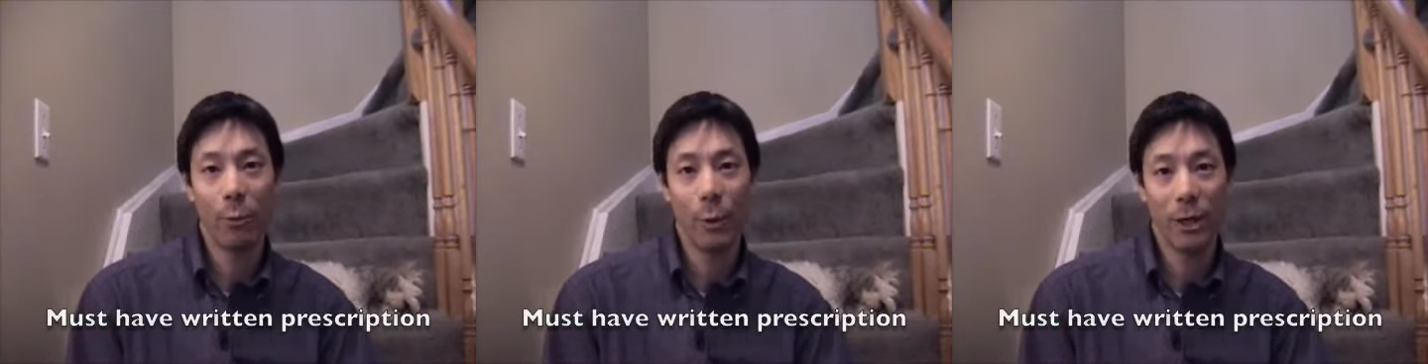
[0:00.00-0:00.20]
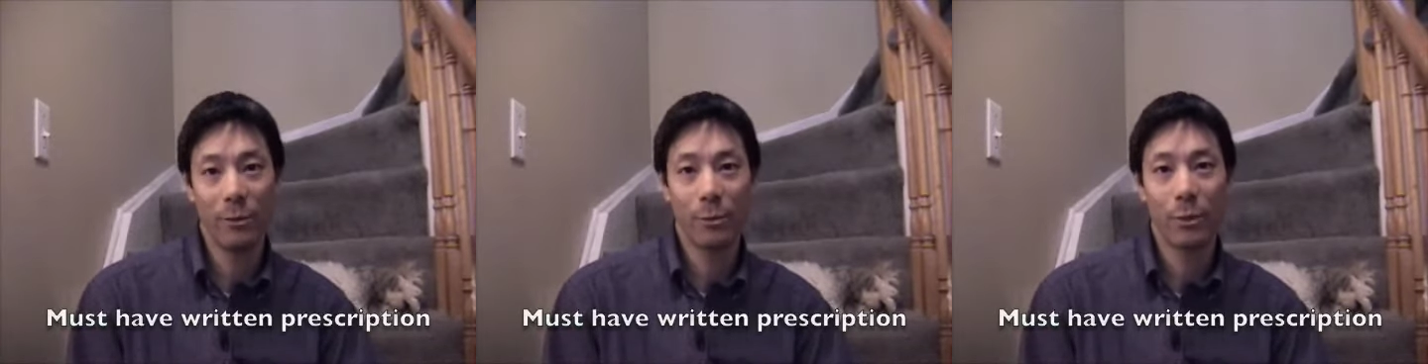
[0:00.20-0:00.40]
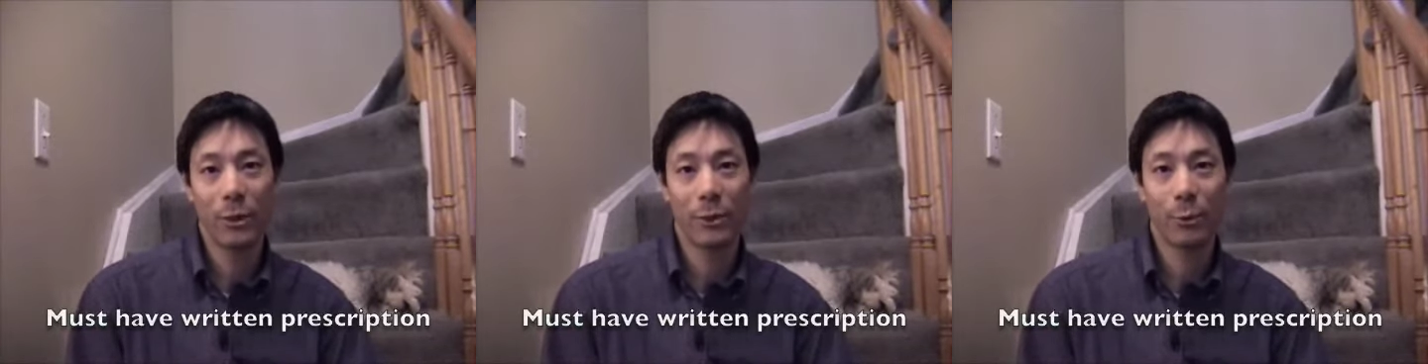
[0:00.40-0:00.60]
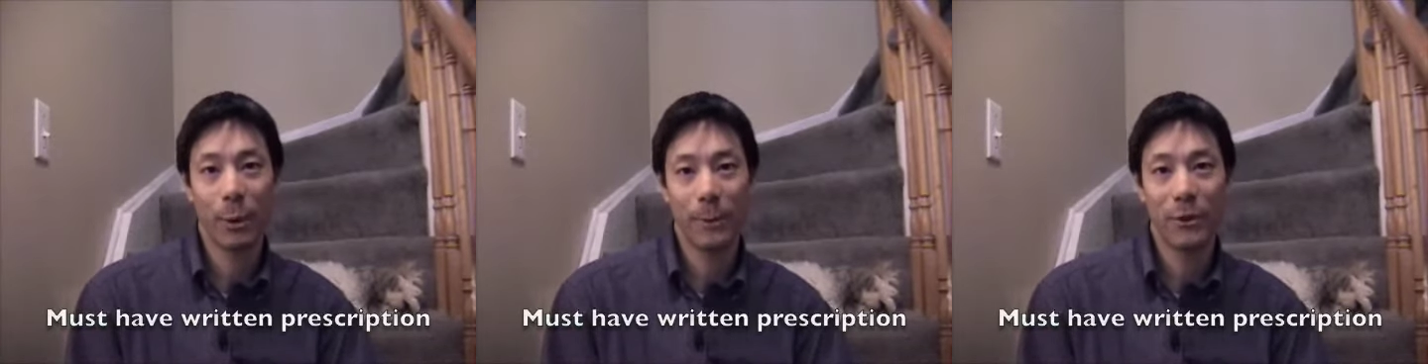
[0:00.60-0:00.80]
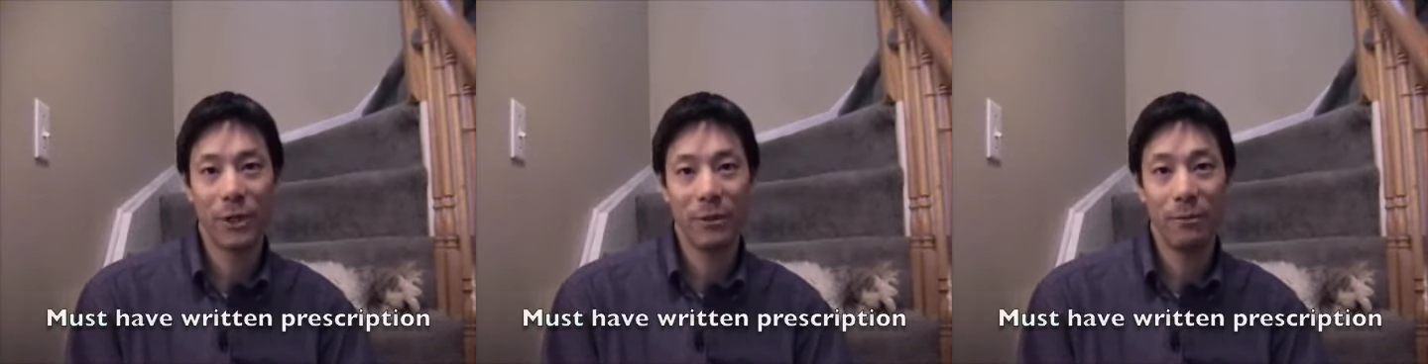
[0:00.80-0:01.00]
written
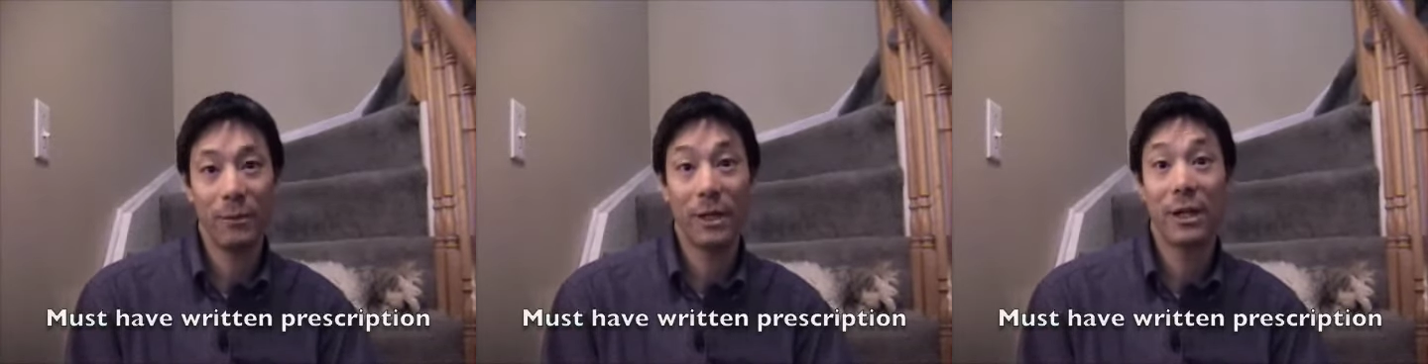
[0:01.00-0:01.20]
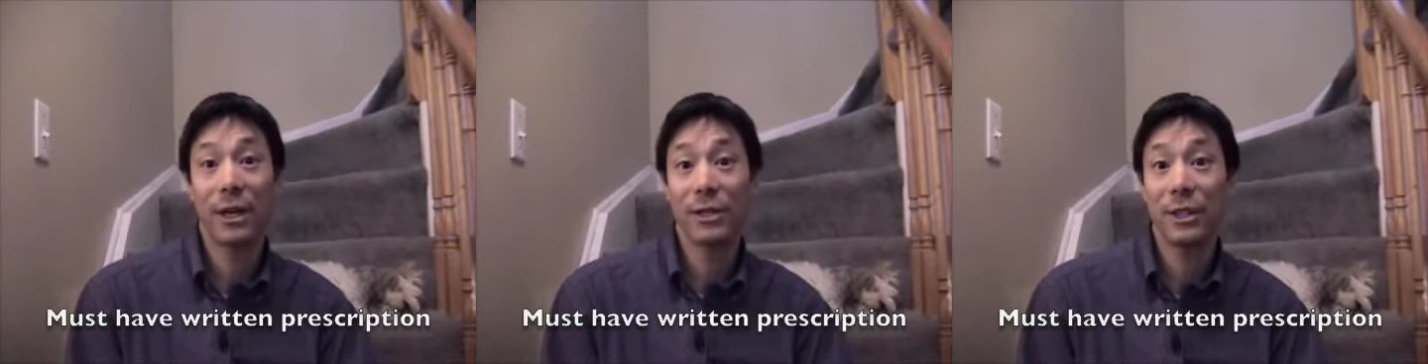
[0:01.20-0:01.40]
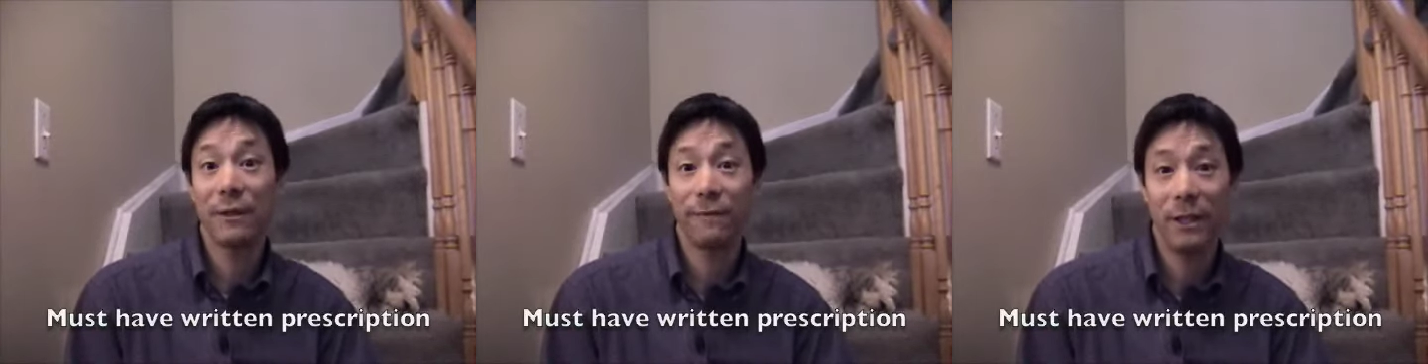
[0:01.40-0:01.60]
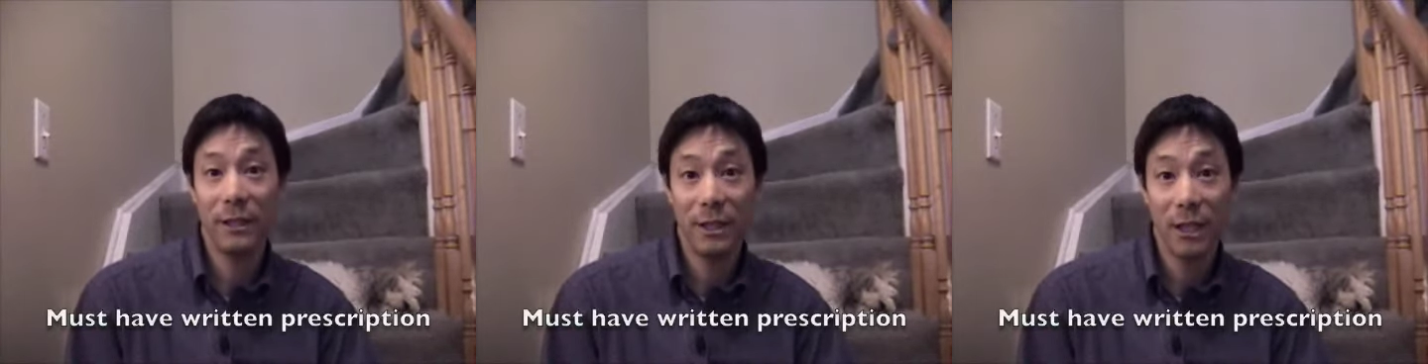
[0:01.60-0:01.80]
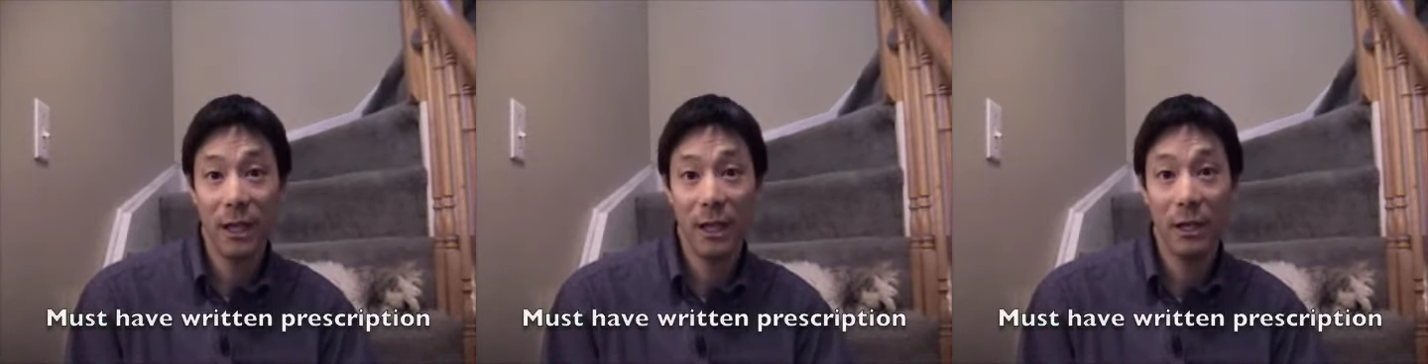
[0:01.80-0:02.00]
prescription, because if he
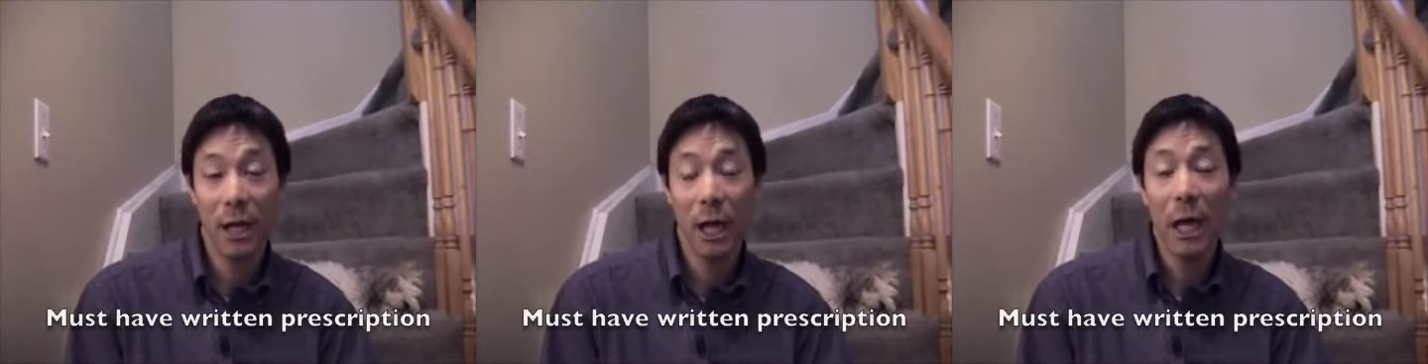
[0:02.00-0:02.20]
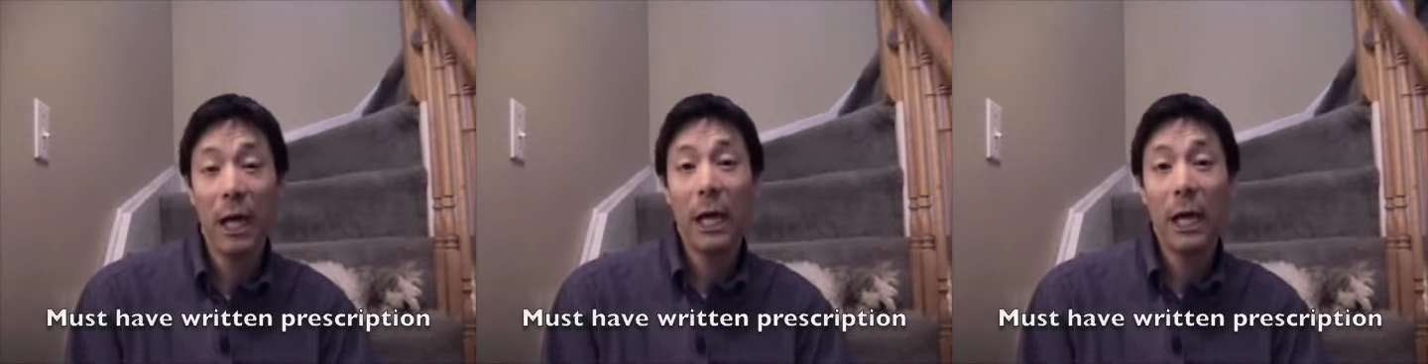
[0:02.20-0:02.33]
did,